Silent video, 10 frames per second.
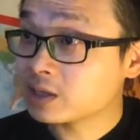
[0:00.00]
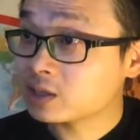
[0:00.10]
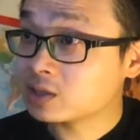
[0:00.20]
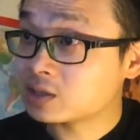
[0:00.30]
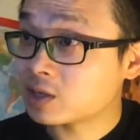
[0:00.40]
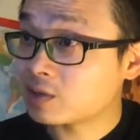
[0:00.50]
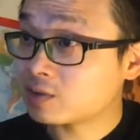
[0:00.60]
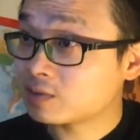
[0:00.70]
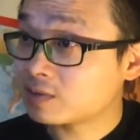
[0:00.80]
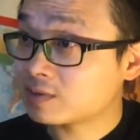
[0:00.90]
So,
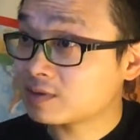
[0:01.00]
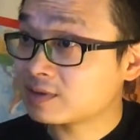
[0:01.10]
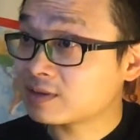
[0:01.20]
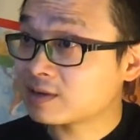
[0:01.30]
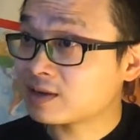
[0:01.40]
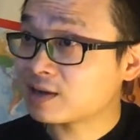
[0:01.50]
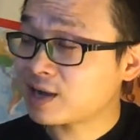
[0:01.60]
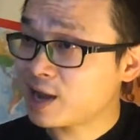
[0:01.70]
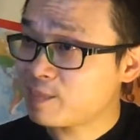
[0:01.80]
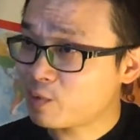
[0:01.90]

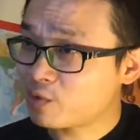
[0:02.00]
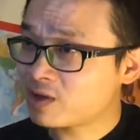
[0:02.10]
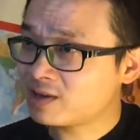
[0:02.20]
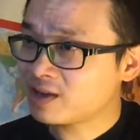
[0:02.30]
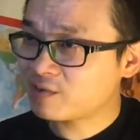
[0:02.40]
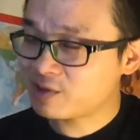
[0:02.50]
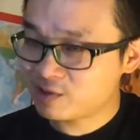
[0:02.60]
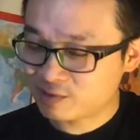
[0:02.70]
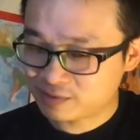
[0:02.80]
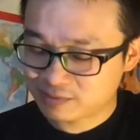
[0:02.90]
hi, Boyan. How are
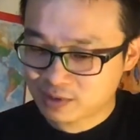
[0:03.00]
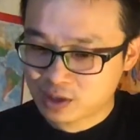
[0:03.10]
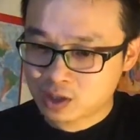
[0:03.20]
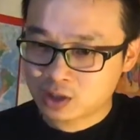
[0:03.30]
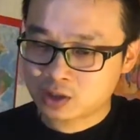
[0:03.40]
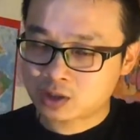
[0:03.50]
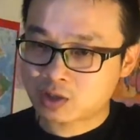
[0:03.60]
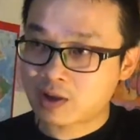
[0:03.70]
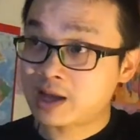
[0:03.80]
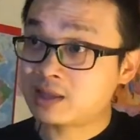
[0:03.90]
you?
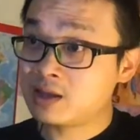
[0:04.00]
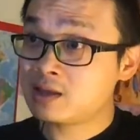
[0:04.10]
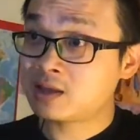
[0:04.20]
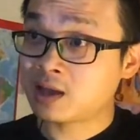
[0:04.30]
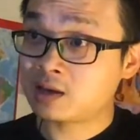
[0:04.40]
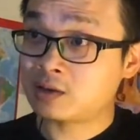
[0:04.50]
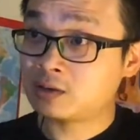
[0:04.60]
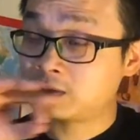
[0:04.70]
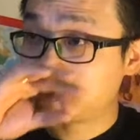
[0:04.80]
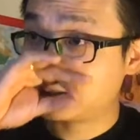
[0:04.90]
So I did that
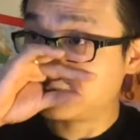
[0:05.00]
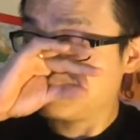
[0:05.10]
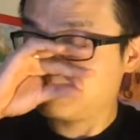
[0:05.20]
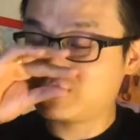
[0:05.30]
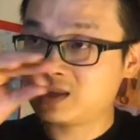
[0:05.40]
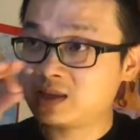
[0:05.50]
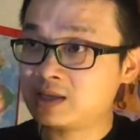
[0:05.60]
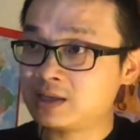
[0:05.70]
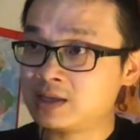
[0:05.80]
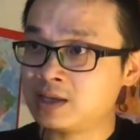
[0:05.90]
on
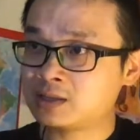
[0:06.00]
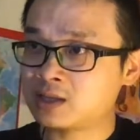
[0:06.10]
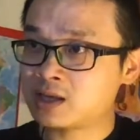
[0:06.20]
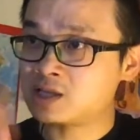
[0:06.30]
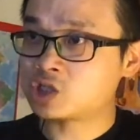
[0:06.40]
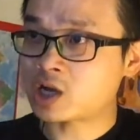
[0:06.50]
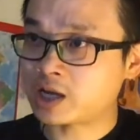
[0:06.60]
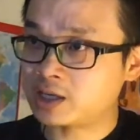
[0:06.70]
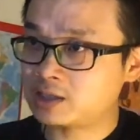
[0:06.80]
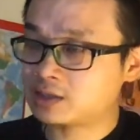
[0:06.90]
yesterday in
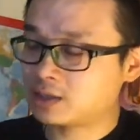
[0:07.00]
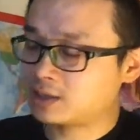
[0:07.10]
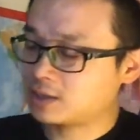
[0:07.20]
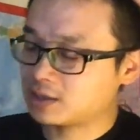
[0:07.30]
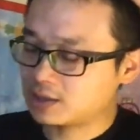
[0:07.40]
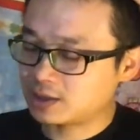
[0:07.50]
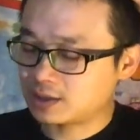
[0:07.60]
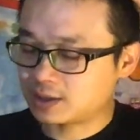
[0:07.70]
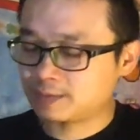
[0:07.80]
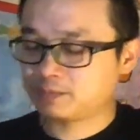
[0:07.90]
Chinese
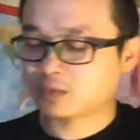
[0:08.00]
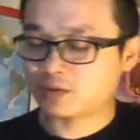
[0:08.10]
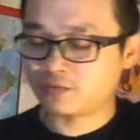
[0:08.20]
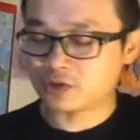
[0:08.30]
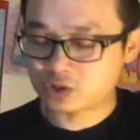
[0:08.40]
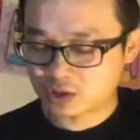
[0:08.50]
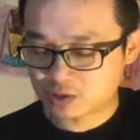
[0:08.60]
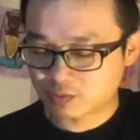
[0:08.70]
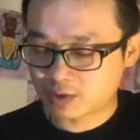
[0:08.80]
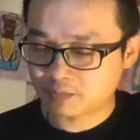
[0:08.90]
version as
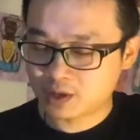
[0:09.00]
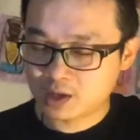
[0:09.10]
well.